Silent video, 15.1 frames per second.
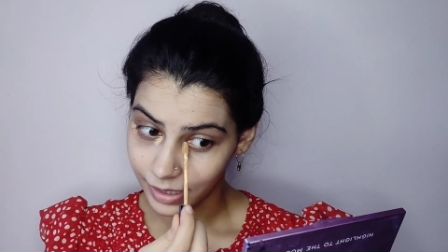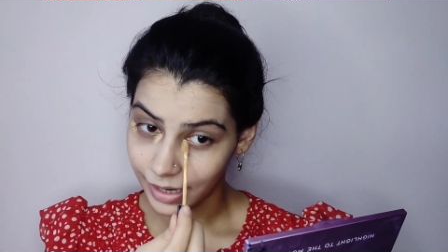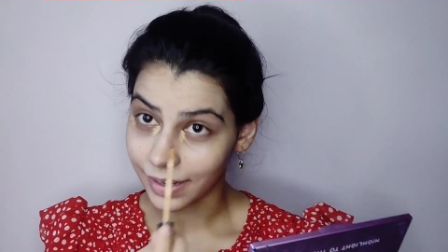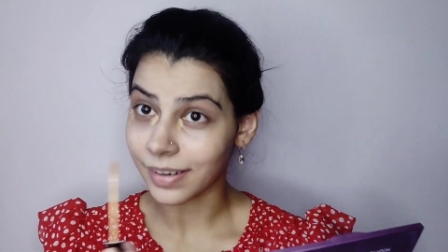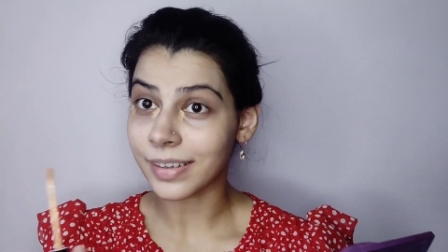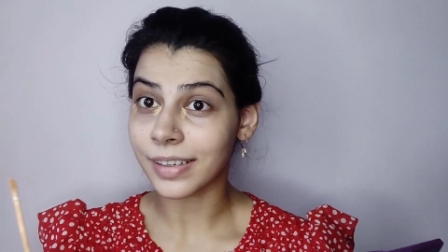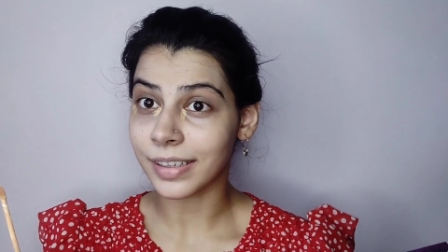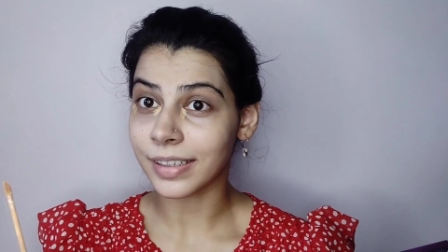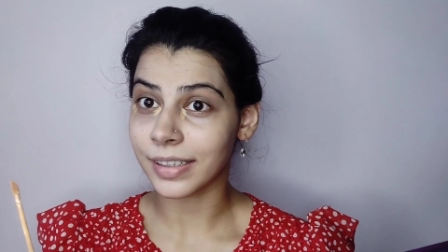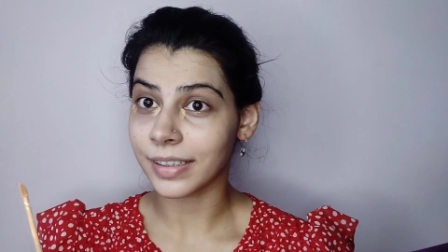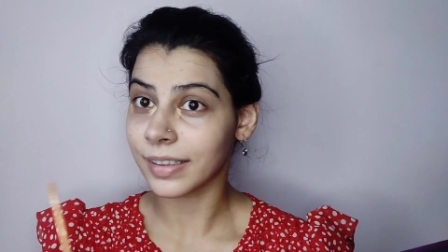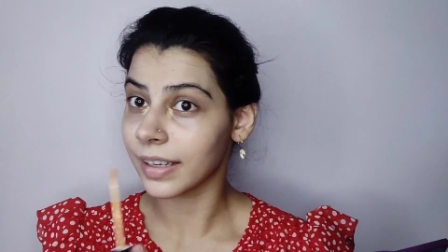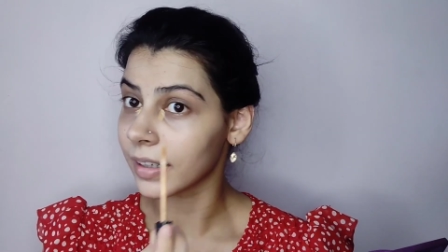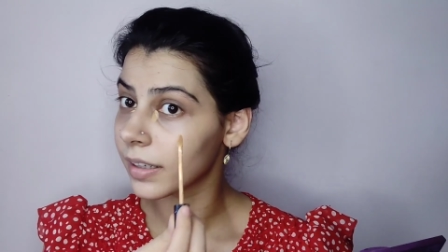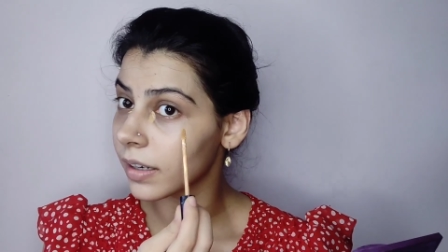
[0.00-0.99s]
I really
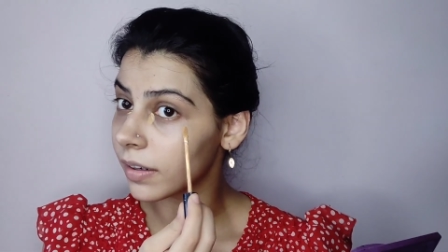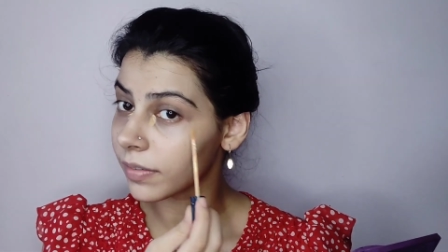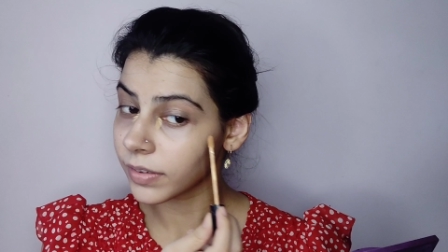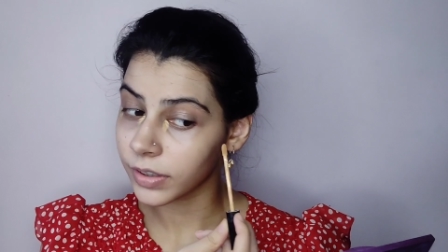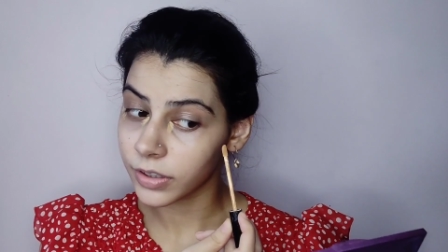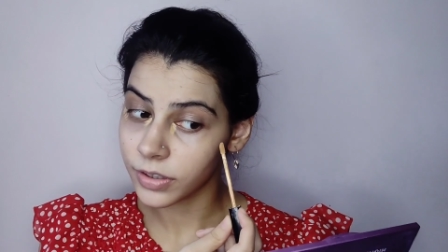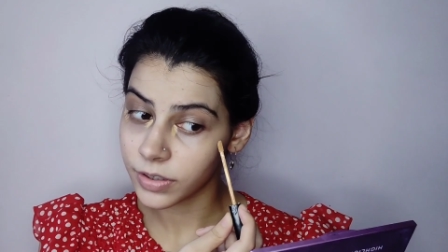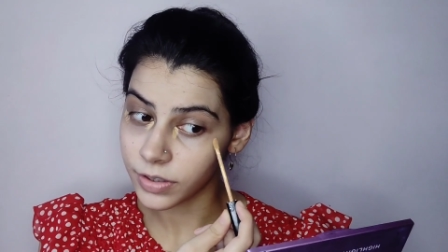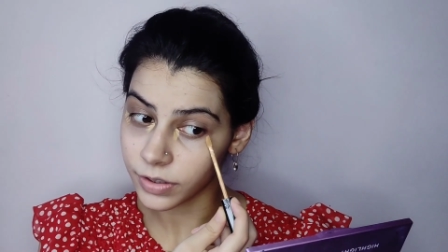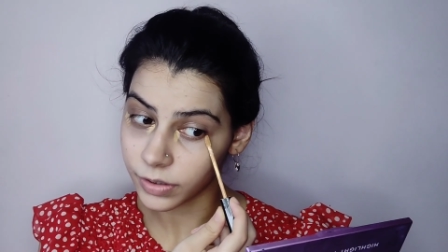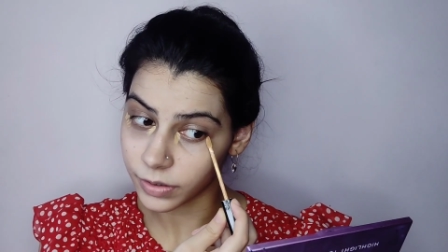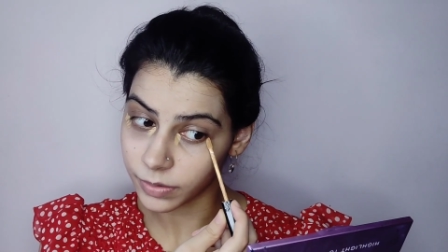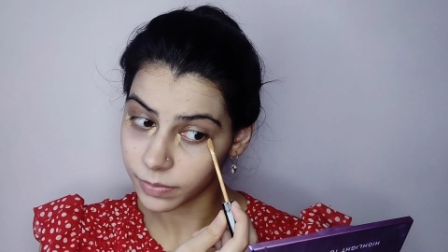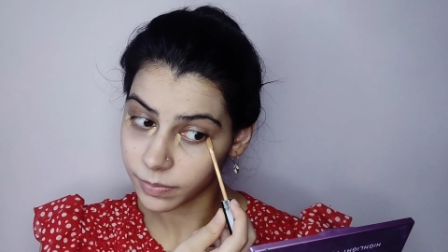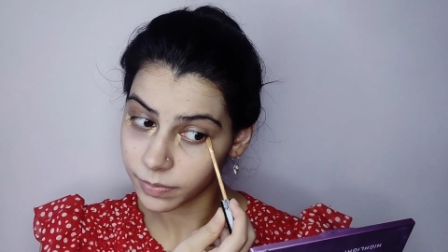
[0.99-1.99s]
need that coverage,
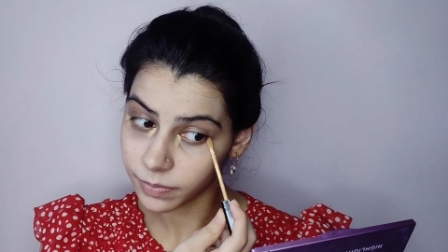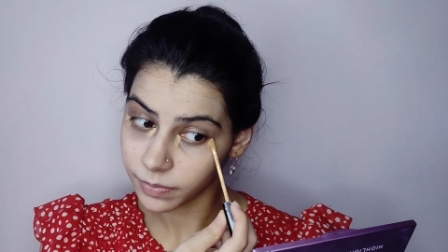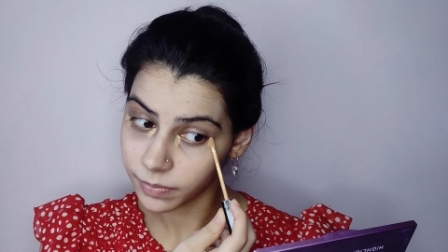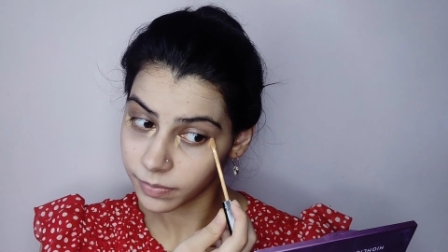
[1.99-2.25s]
so.